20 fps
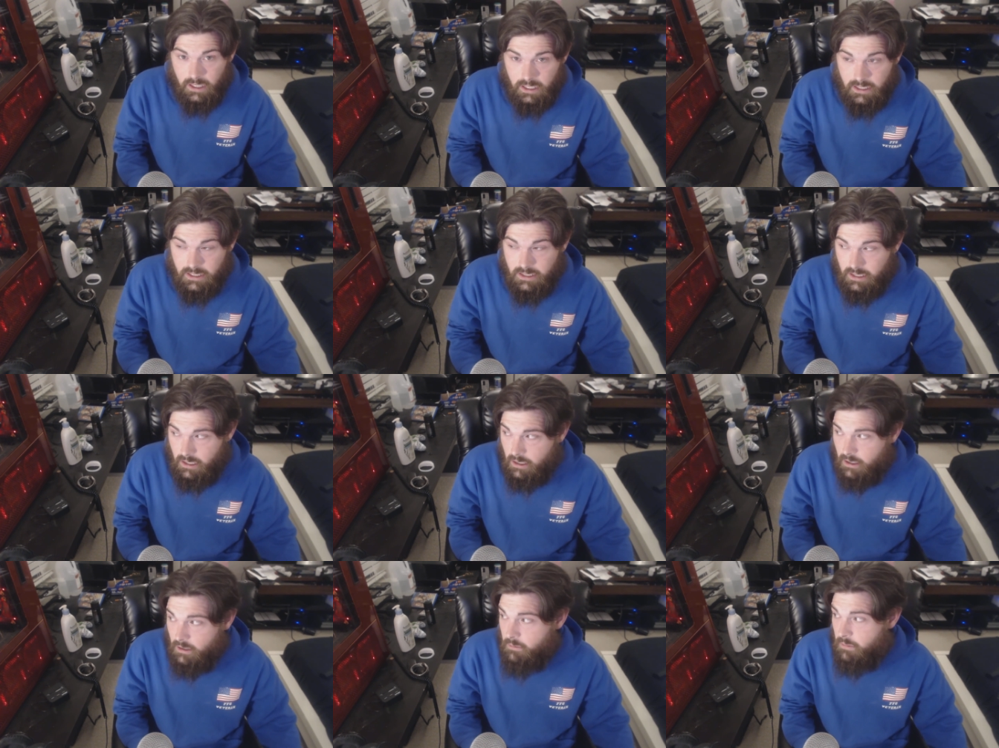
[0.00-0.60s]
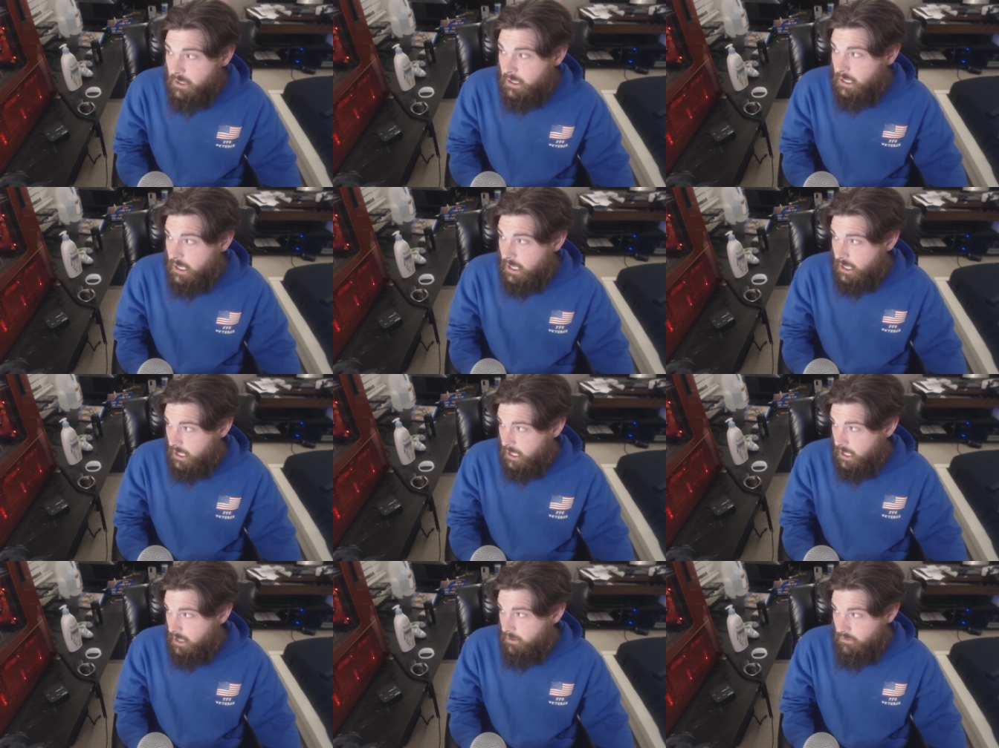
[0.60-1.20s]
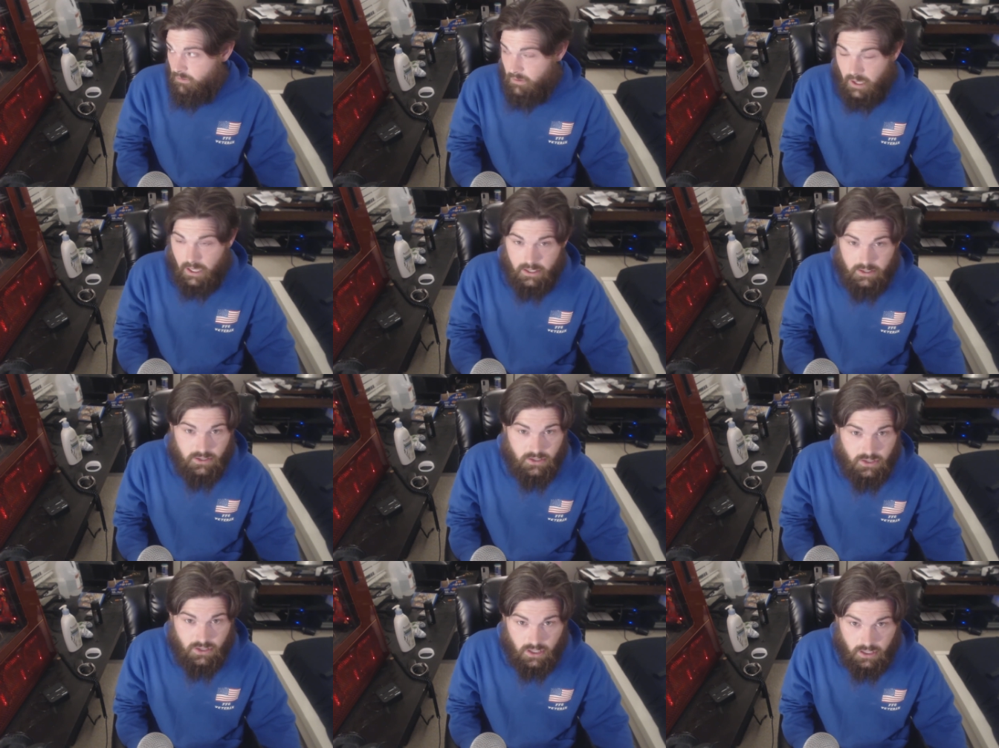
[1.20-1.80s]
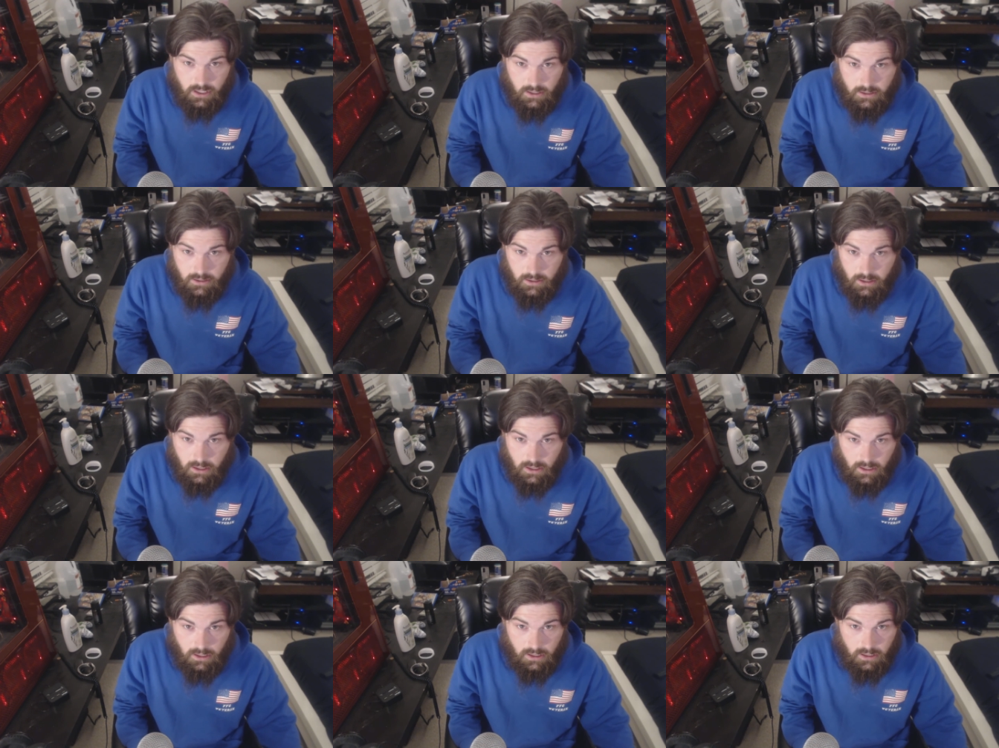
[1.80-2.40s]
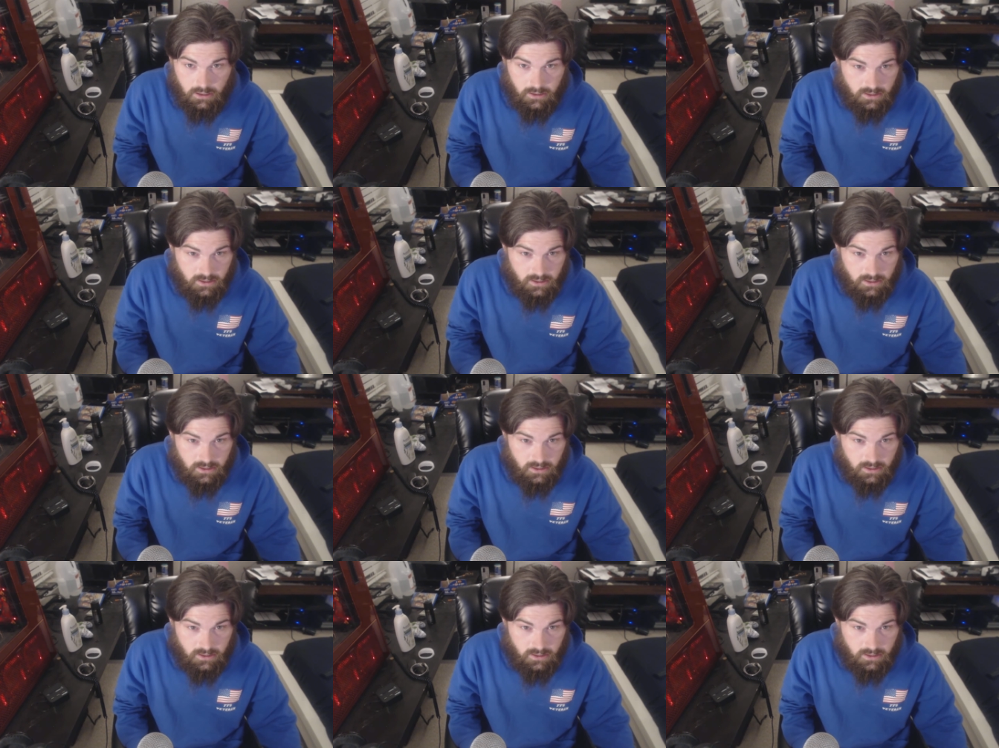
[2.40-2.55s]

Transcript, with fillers: is there. But I have last gen